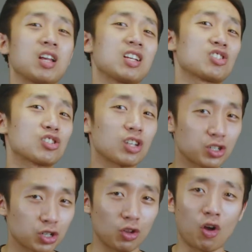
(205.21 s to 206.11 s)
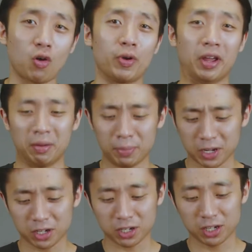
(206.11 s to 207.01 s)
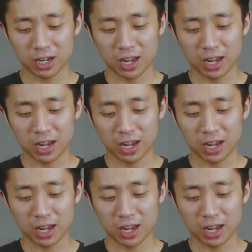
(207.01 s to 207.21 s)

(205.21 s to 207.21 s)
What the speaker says: such a long way because